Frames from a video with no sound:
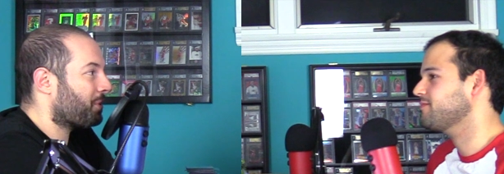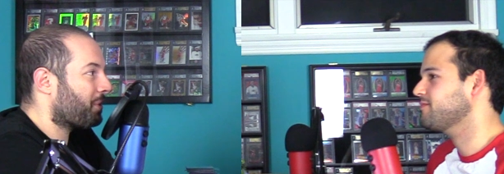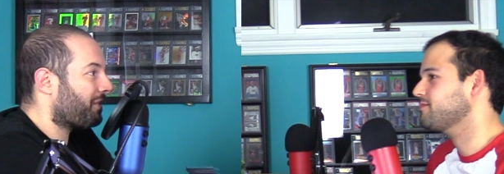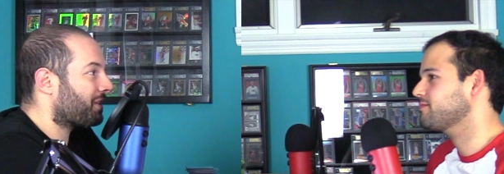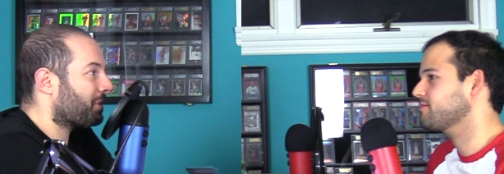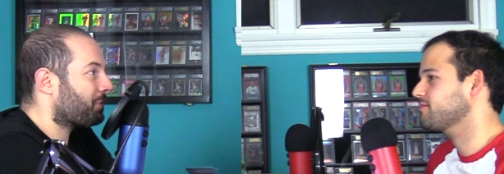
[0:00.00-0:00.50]

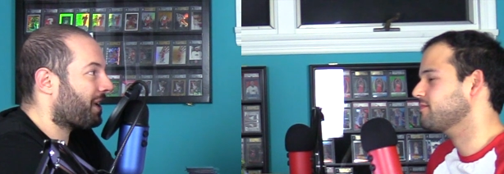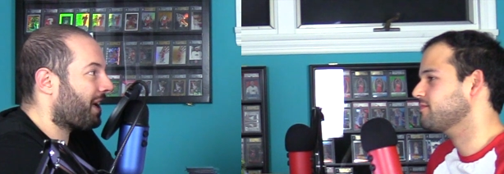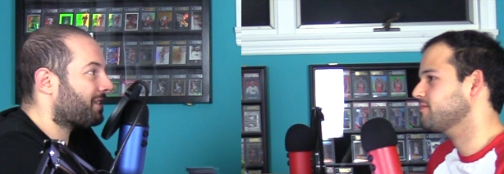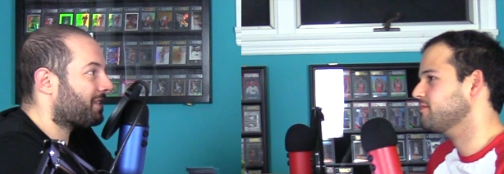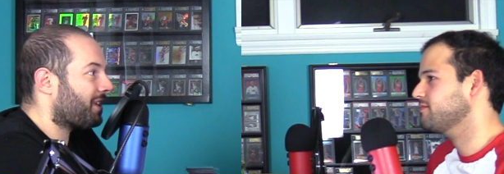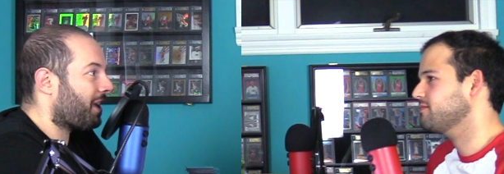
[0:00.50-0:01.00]
Speaker 1: you everything we
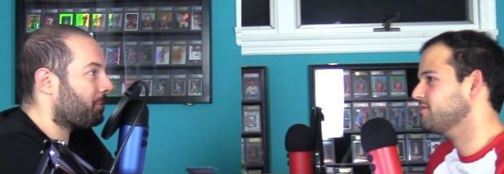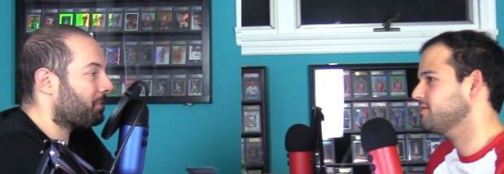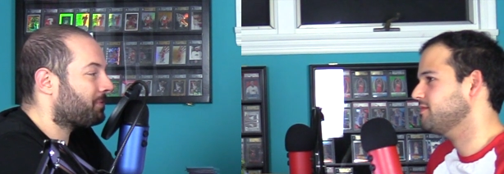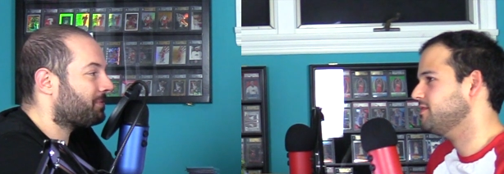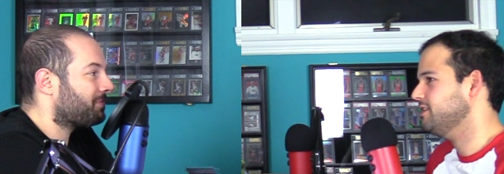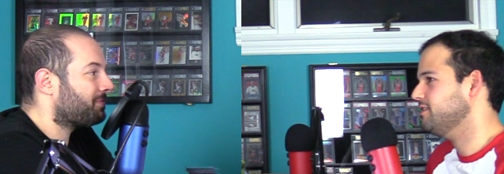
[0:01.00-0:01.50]
can to
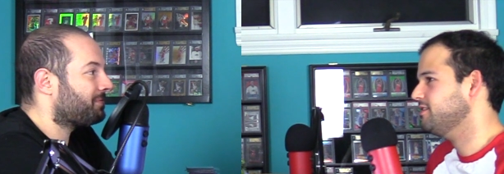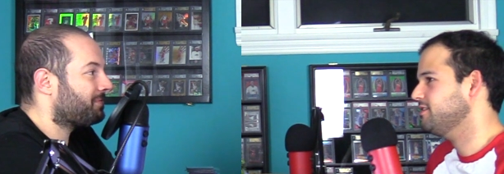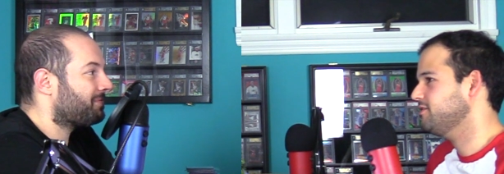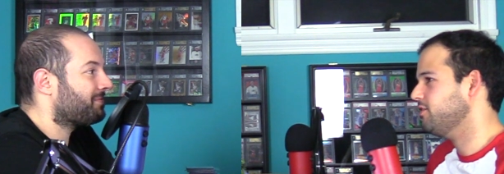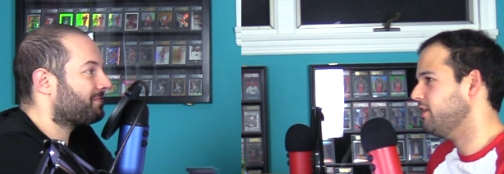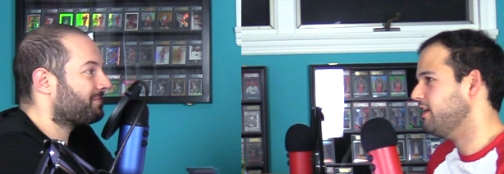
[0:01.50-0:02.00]
help.
Speaker 2: Yeah.
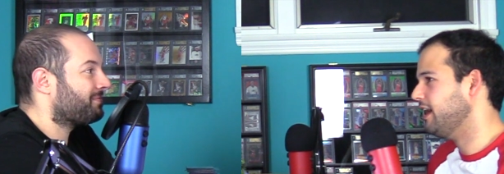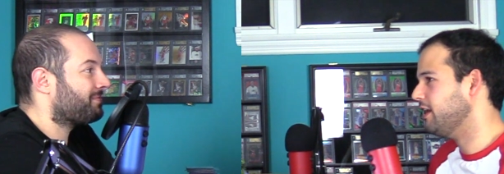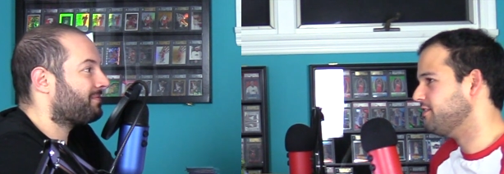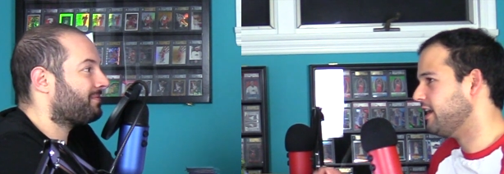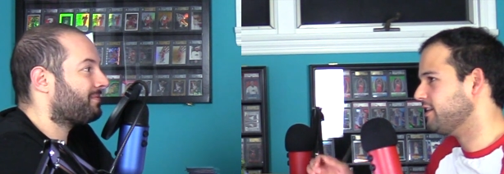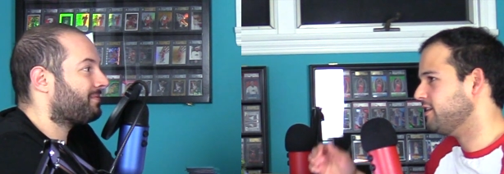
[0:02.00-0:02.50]
So,
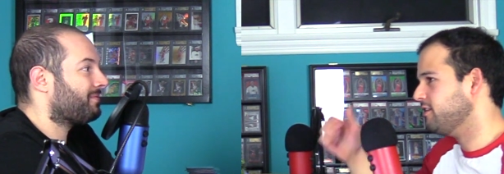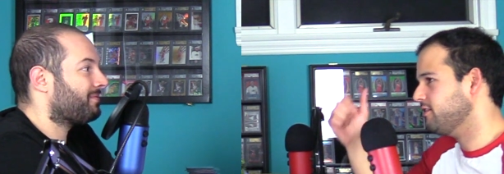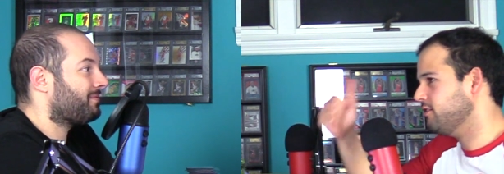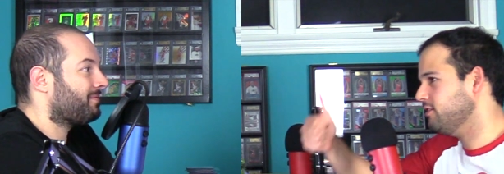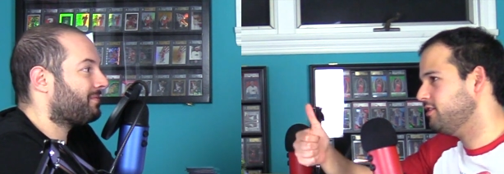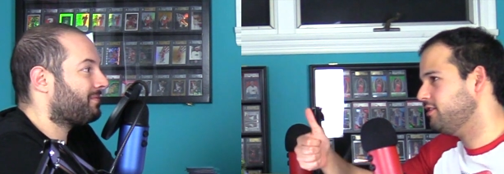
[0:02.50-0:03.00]
house
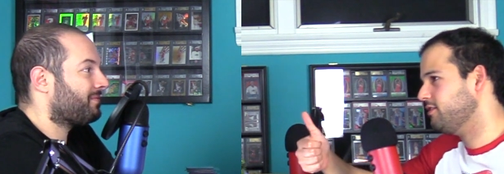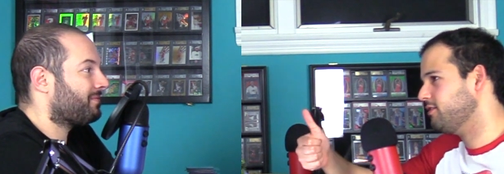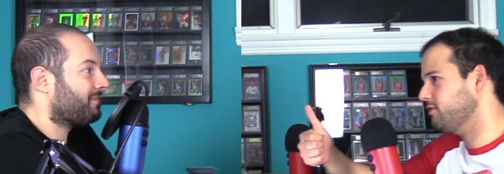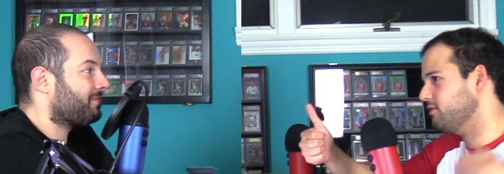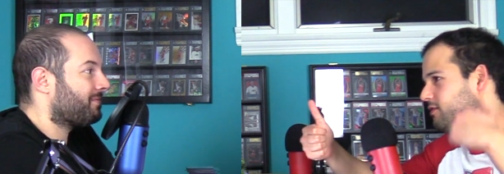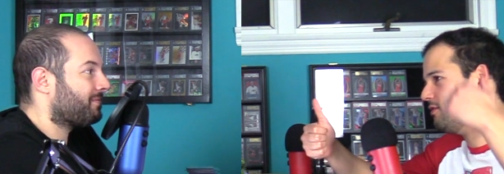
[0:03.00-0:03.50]
hacking, good
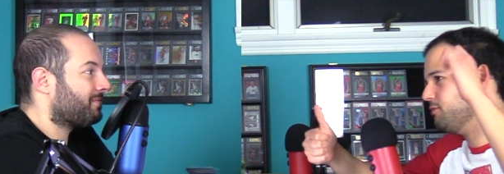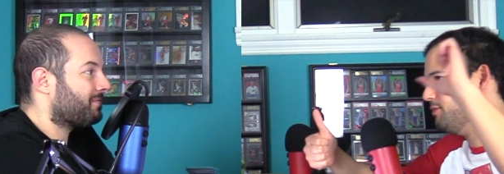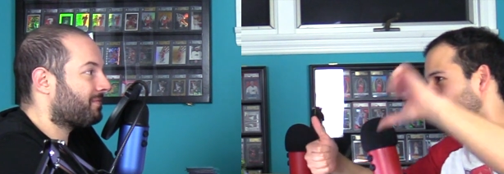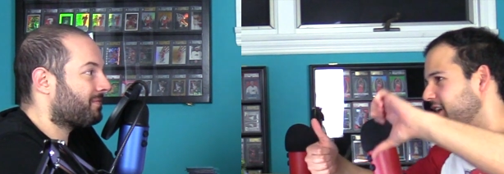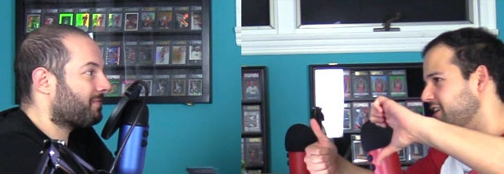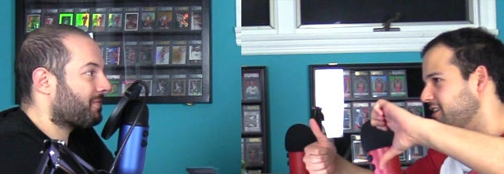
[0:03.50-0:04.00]
or
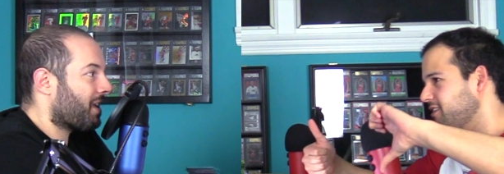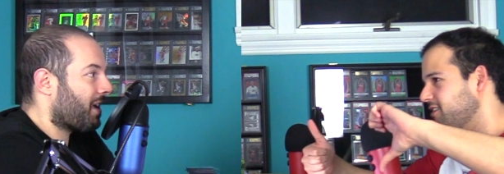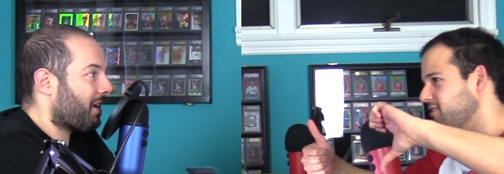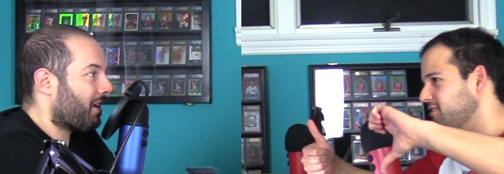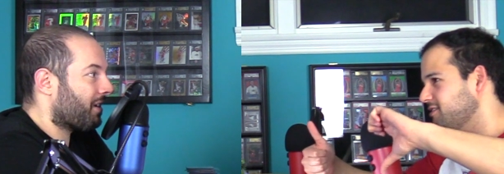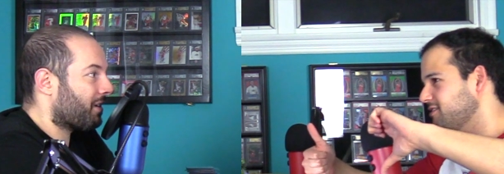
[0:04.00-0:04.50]
bad?
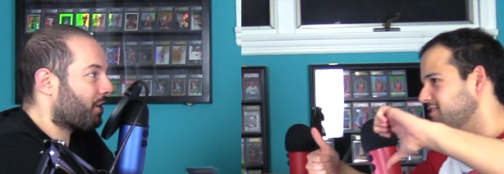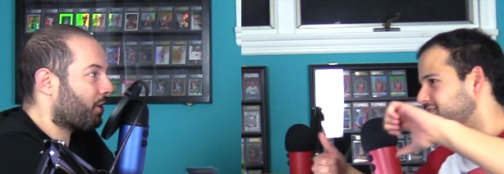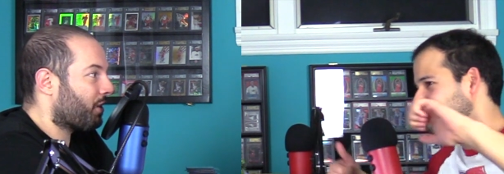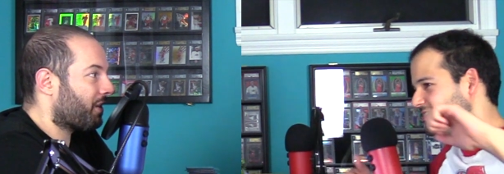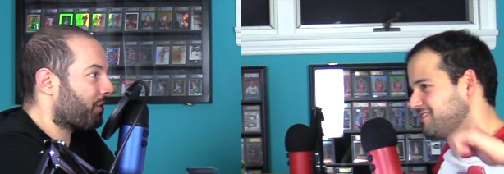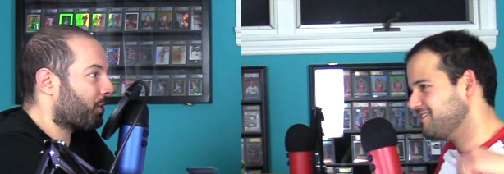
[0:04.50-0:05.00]

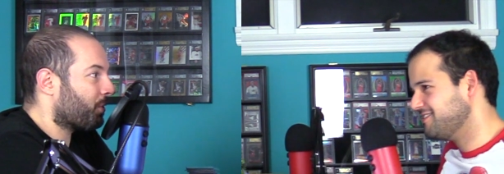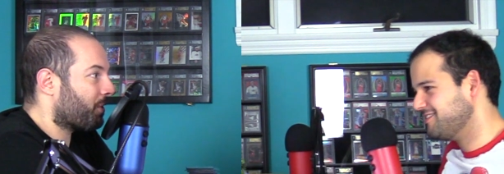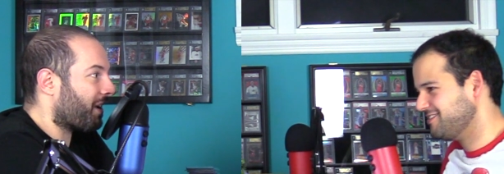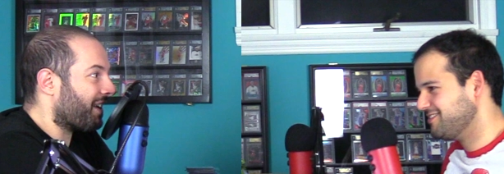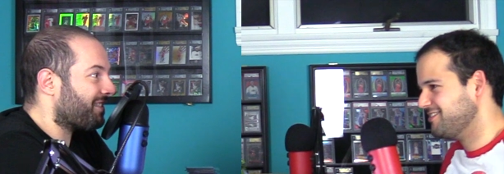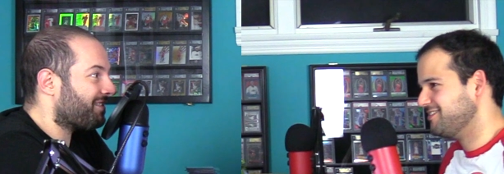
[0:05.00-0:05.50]
Speaker 1: Good if you do
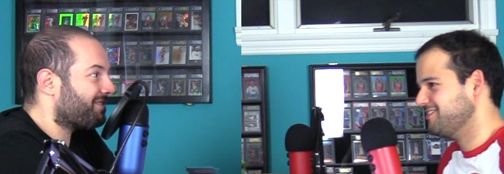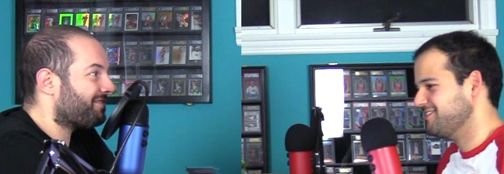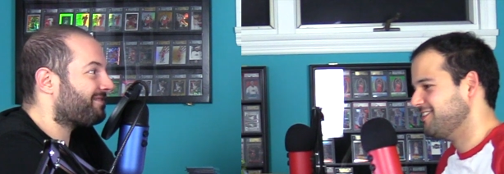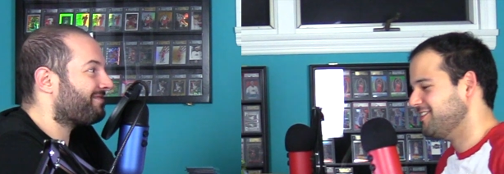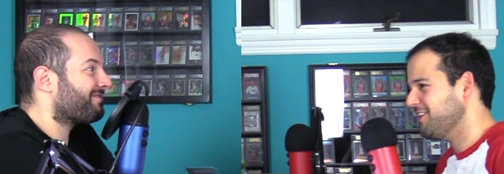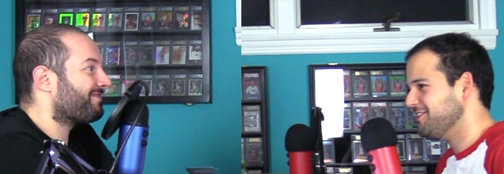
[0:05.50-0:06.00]
it right.
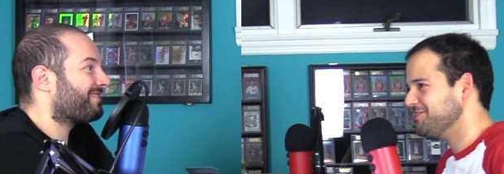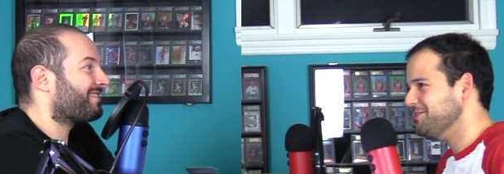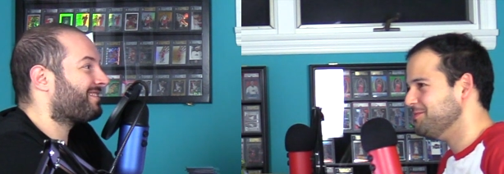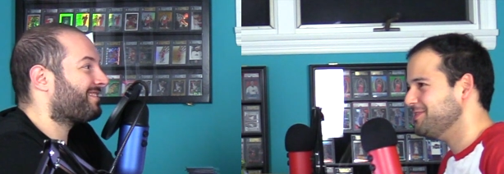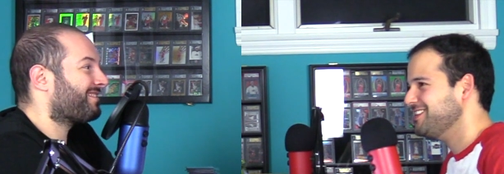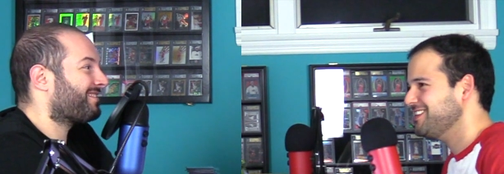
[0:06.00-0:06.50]

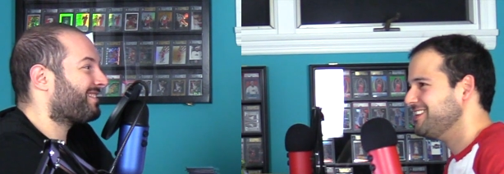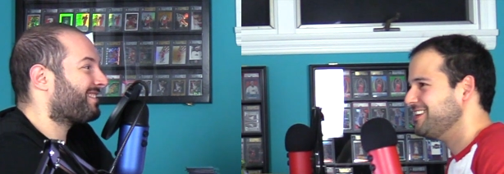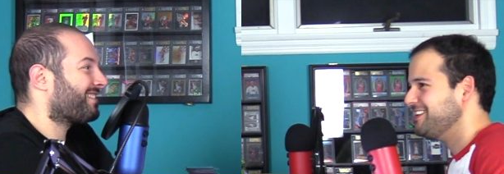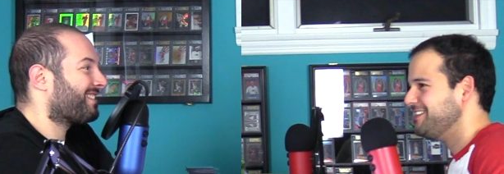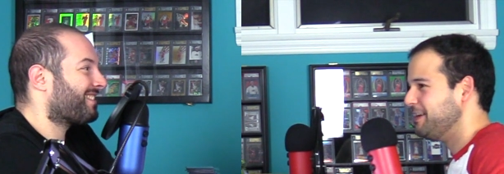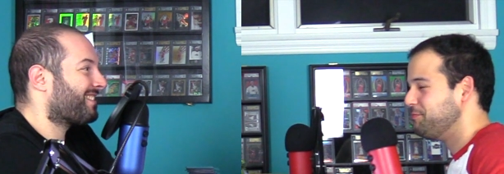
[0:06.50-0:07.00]
Speaker 2: Awesome.
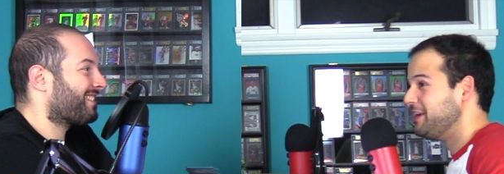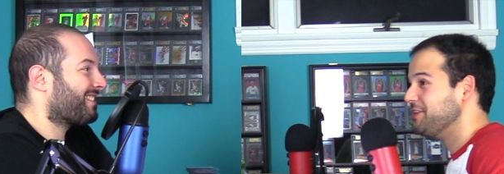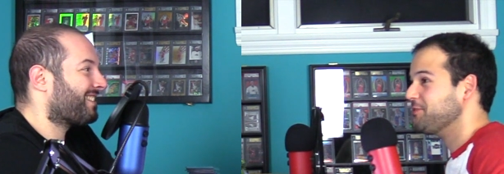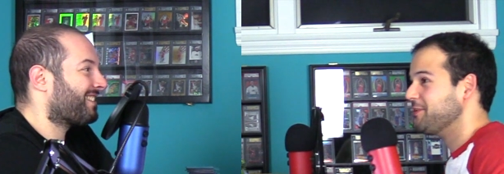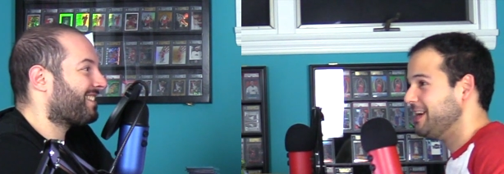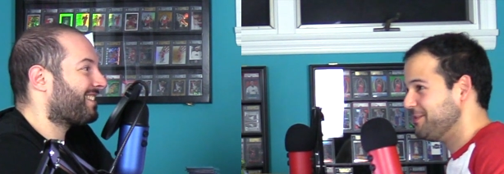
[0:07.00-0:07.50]
That
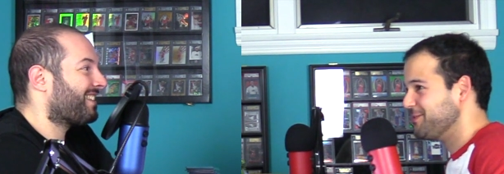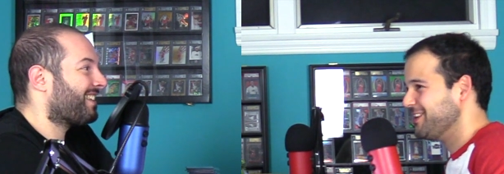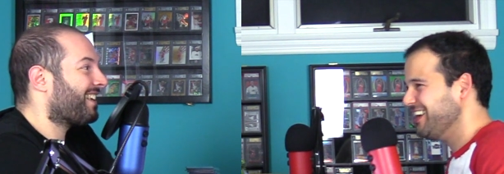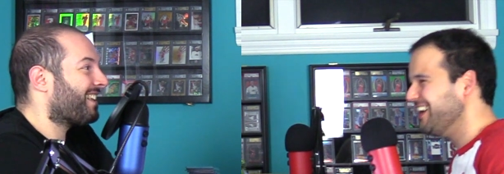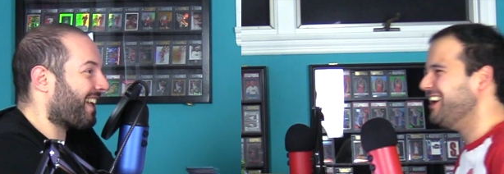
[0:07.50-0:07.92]
applies for everything.